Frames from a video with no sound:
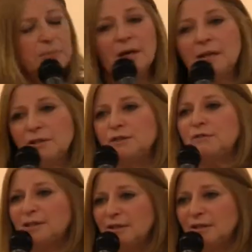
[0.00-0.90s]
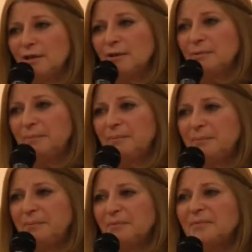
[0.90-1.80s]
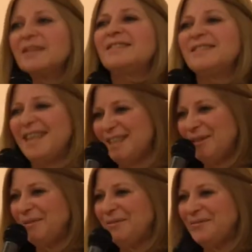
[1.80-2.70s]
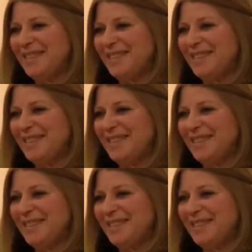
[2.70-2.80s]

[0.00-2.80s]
knowledge of SEO. Thank you.